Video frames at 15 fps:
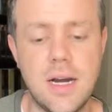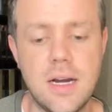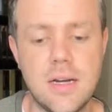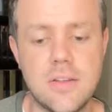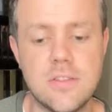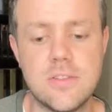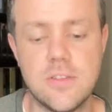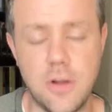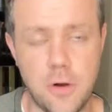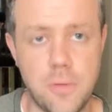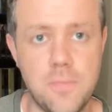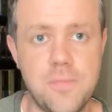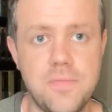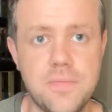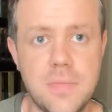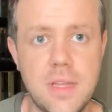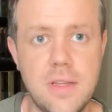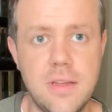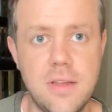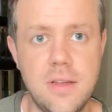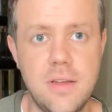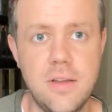So,
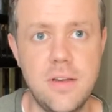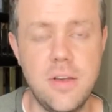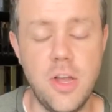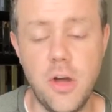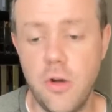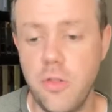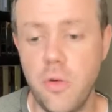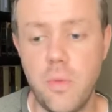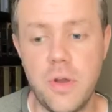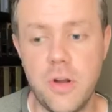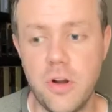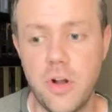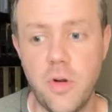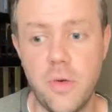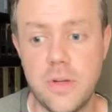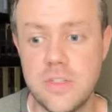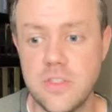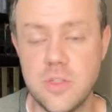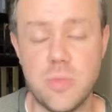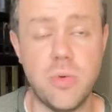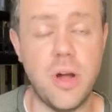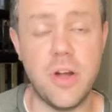know that we are going
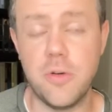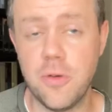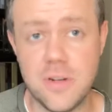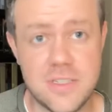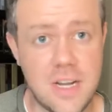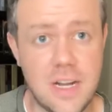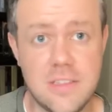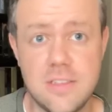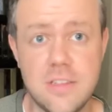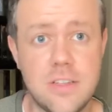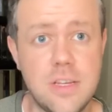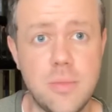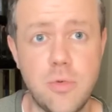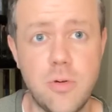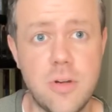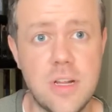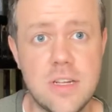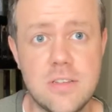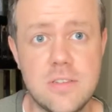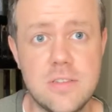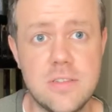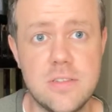to prioritize Sunday
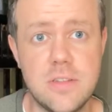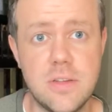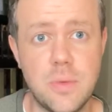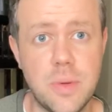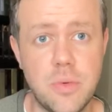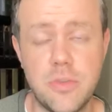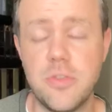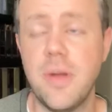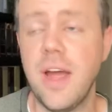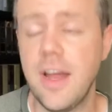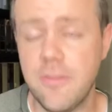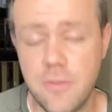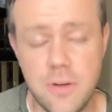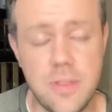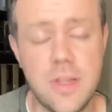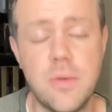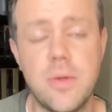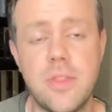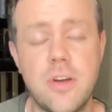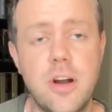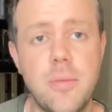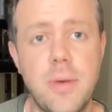mornings, that we will do everything
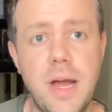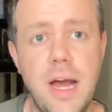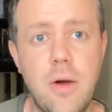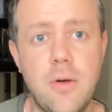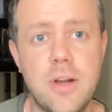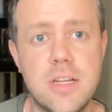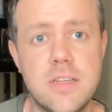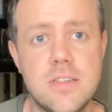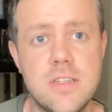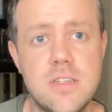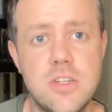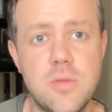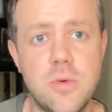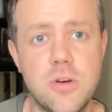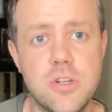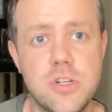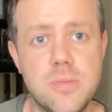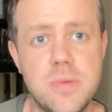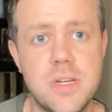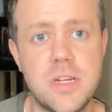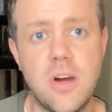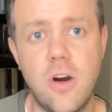within our power to continue
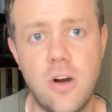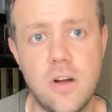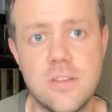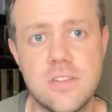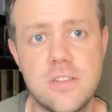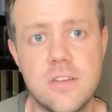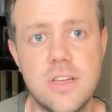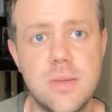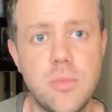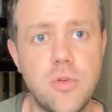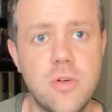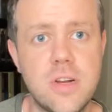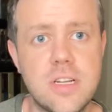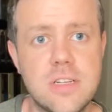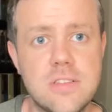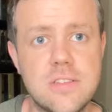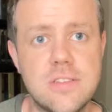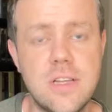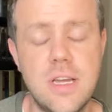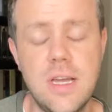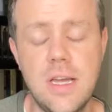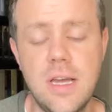worshiping on Sunday mornings,
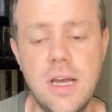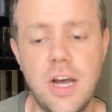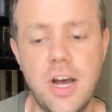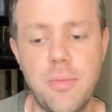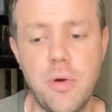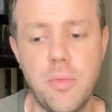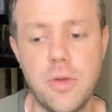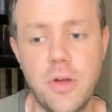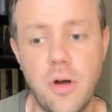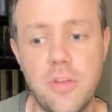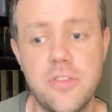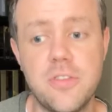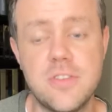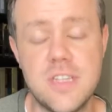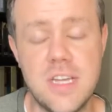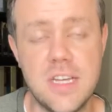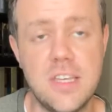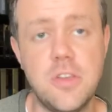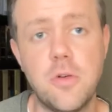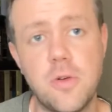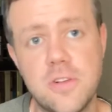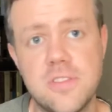but we also take
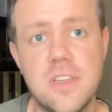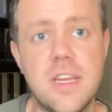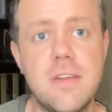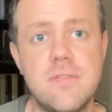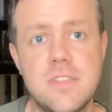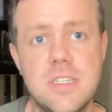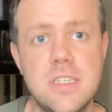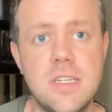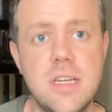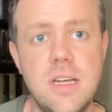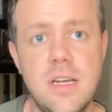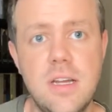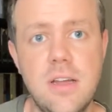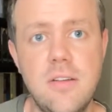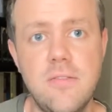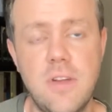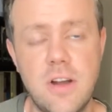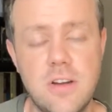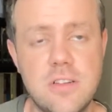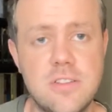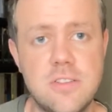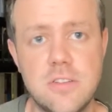your safety
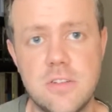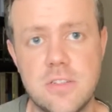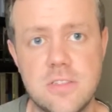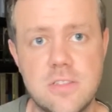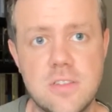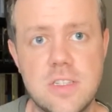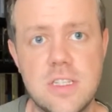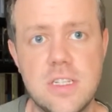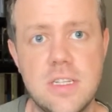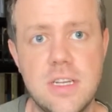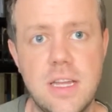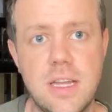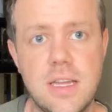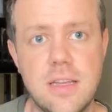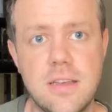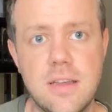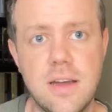very seriously, and